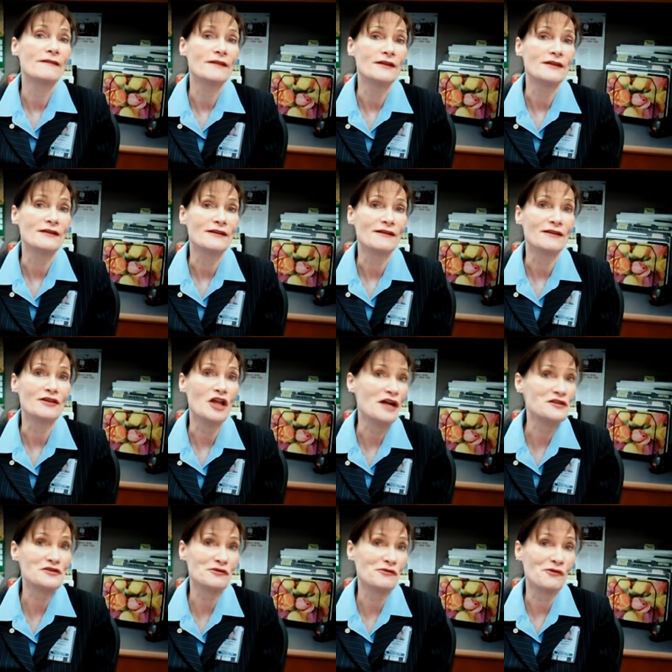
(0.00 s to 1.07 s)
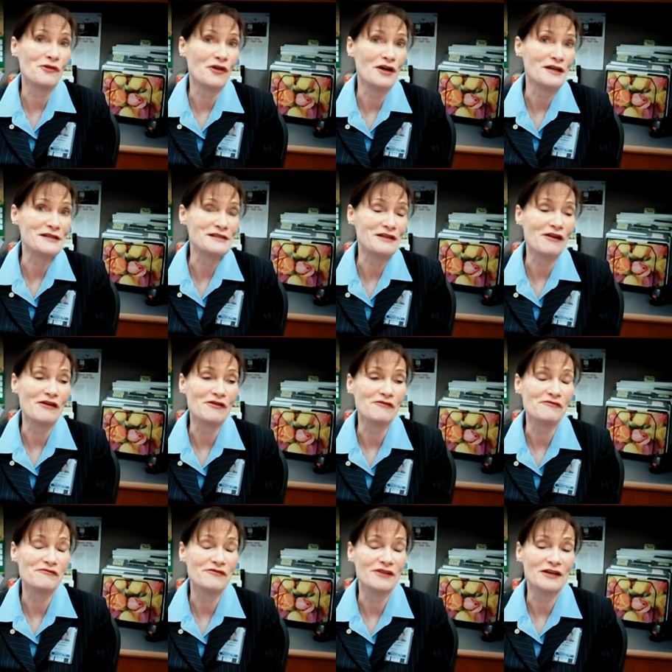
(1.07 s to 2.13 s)
the classical thoughts
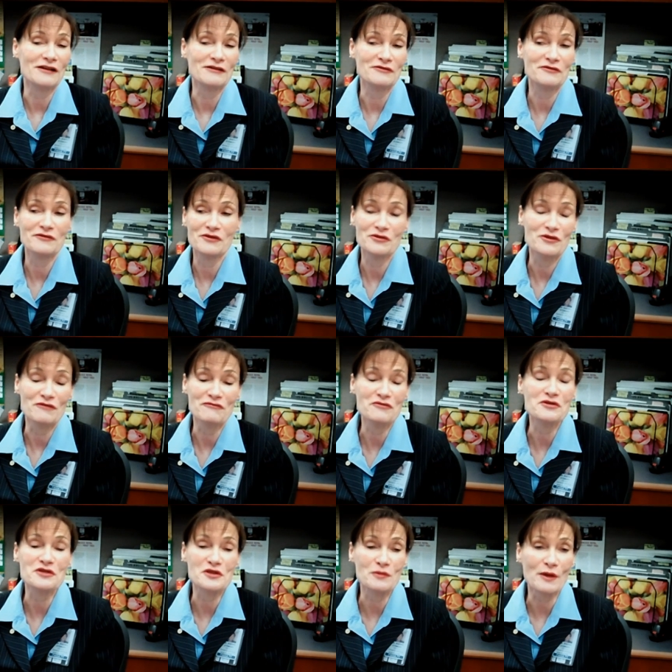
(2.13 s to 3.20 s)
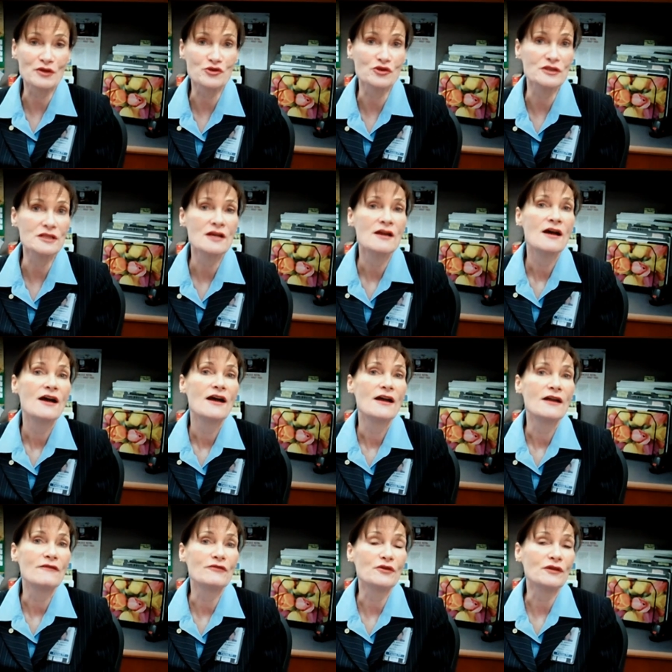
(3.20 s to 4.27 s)
of uh, food, food inspection.
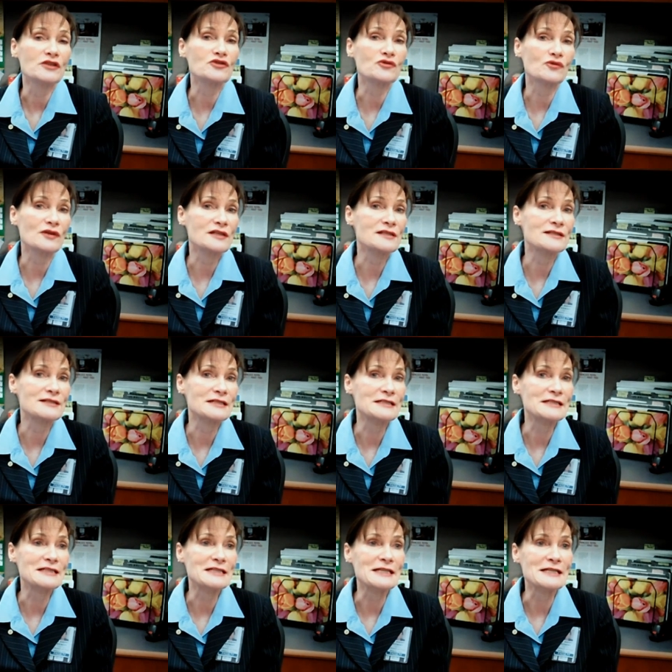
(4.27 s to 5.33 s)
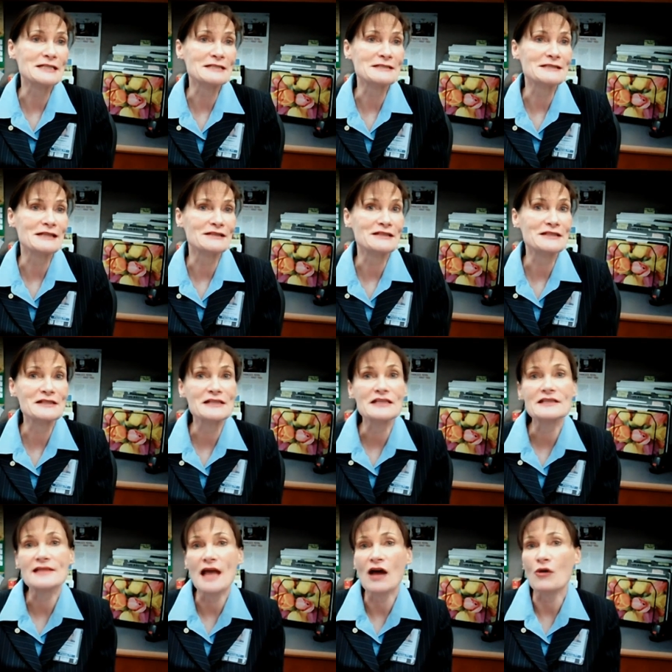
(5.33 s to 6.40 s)
If you're interested in
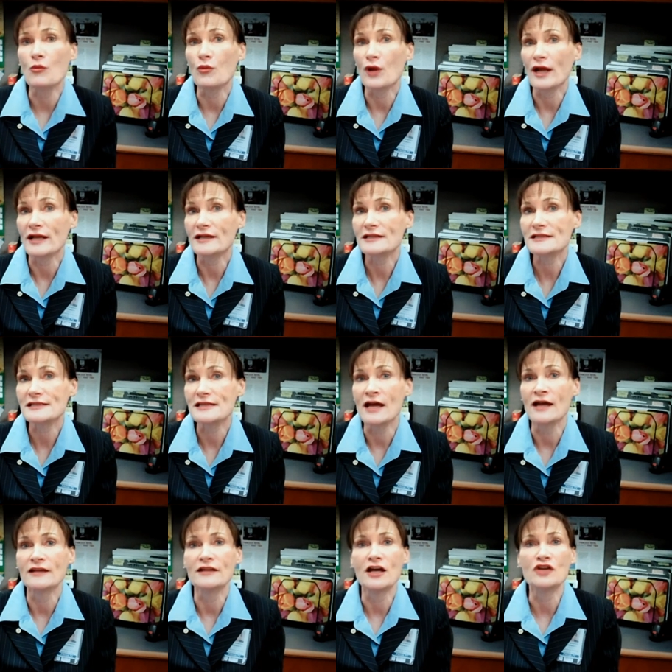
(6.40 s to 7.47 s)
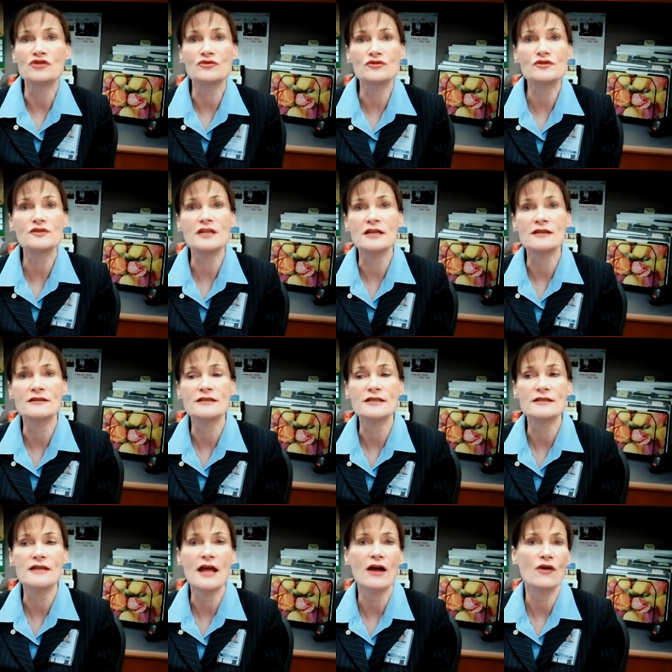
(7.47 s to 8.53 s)
disease outbreaks and
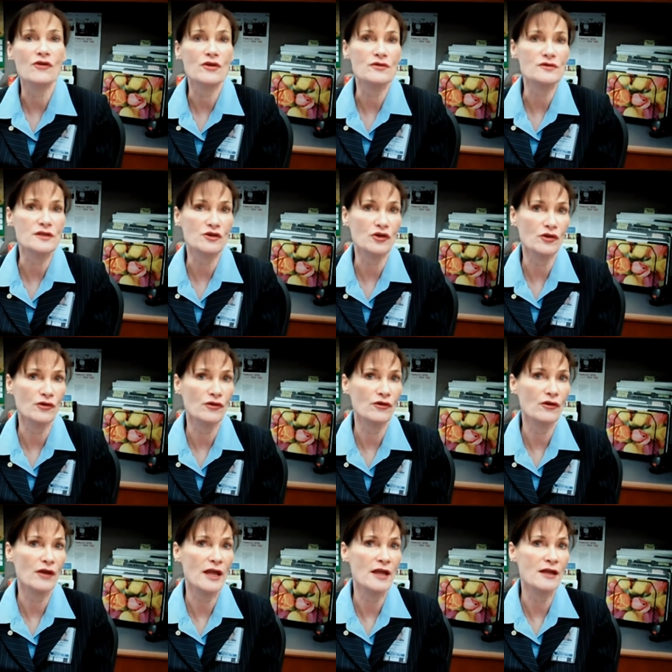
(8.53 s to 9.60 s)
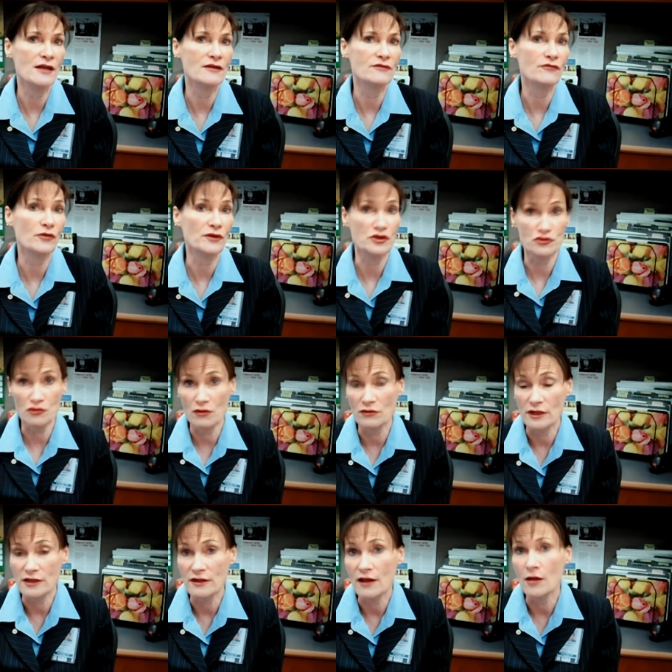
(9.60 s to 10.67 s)
understanding how those occur and for
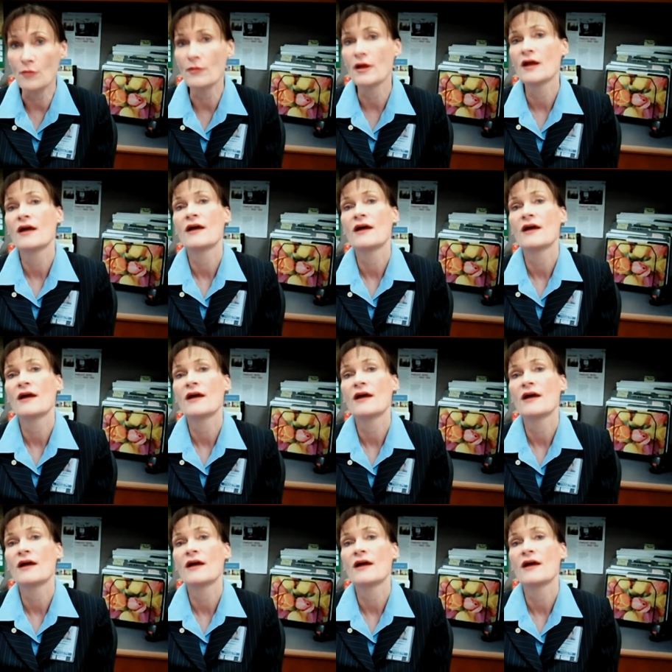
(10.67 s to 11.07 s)
controlling them,